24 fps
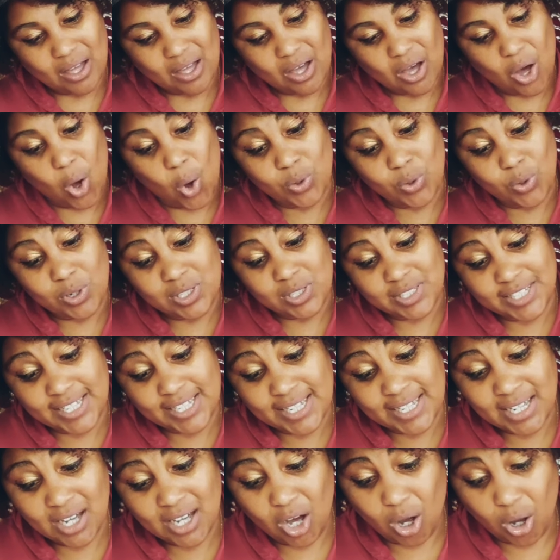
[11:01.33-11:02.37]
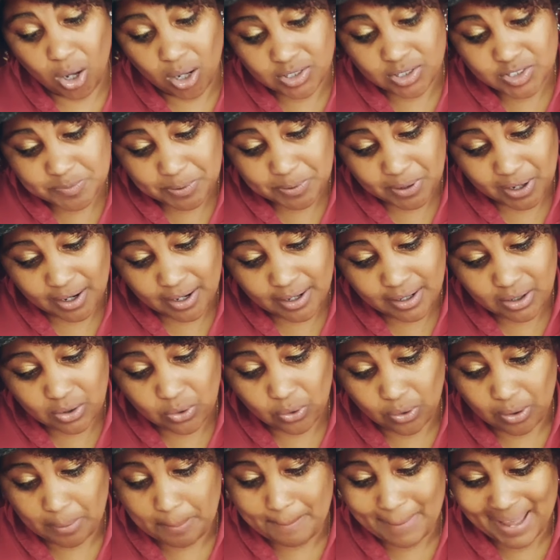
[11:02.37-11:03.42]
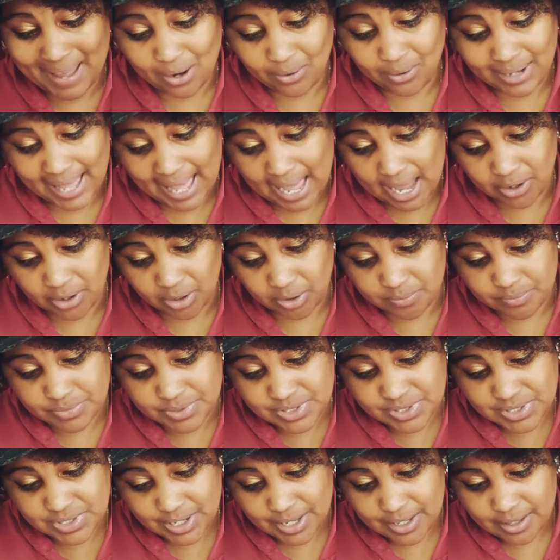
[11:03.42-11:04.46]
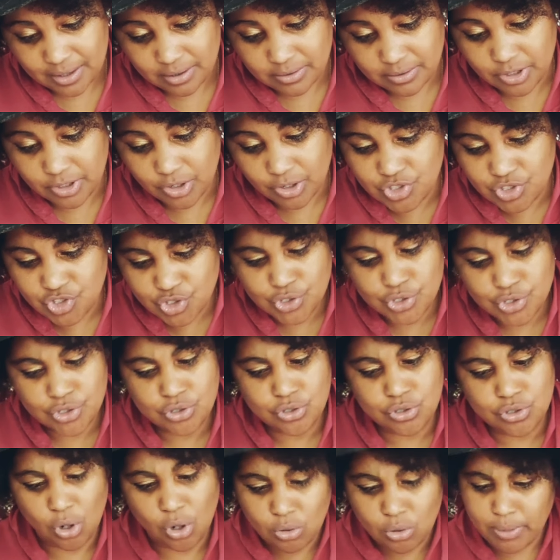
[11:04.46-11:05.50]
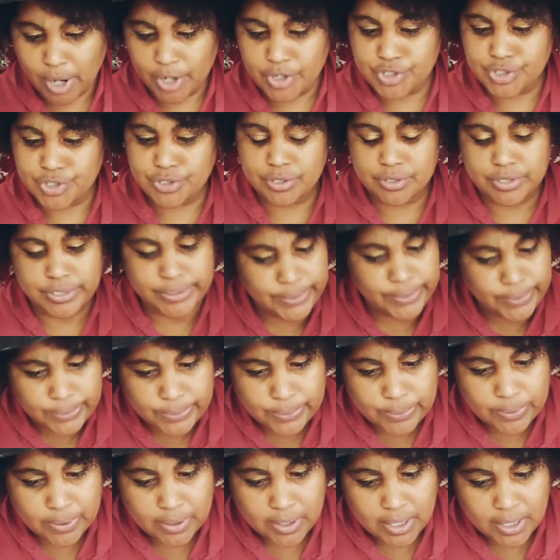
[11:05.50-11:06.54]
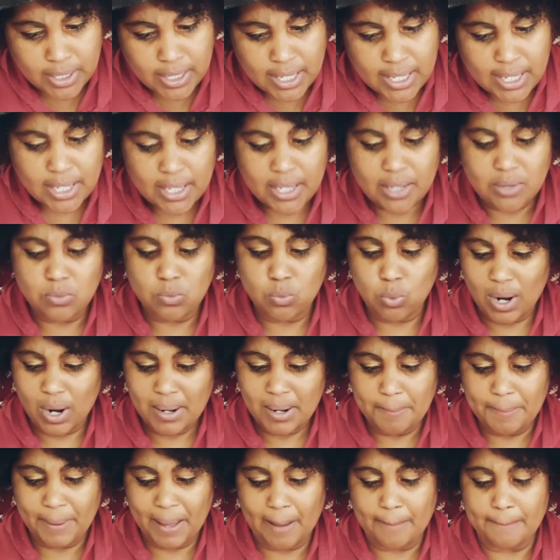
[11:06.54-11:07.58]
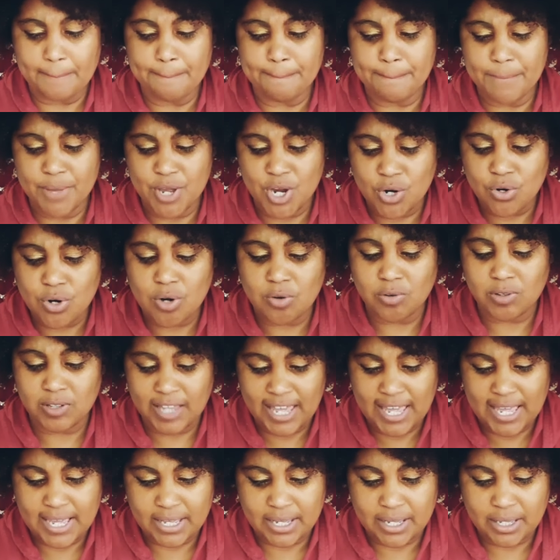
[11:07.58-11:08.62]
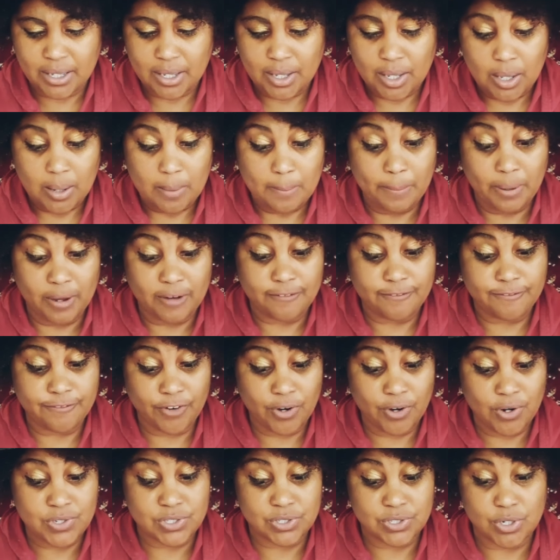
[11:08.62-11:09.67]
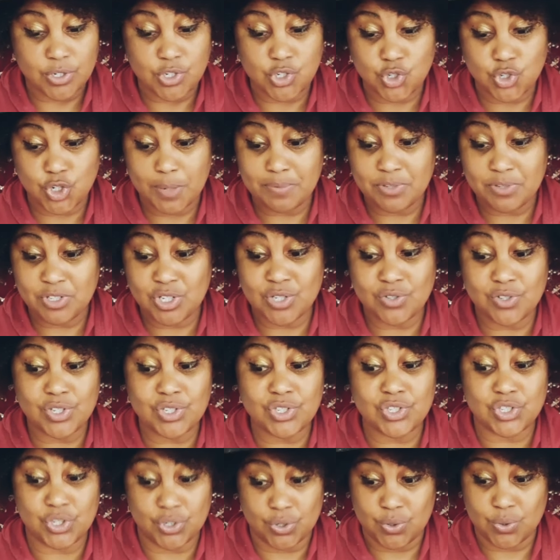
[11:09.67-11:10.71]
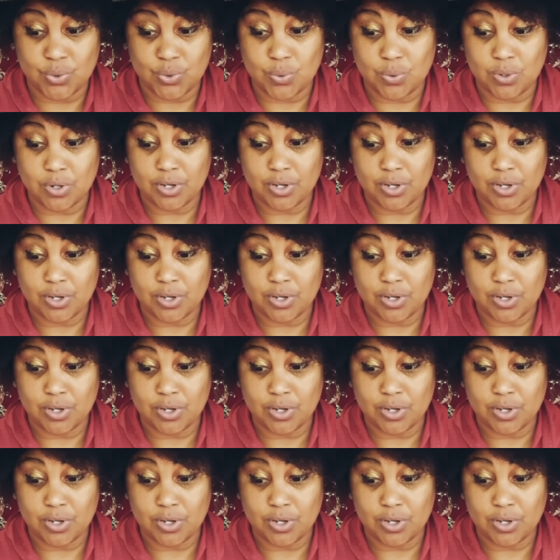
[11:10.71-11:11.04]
Oakley, Alt Park, or Mount Adams. There's just so much to do. And what about Mirror Lake? But first, a trip to the zoo.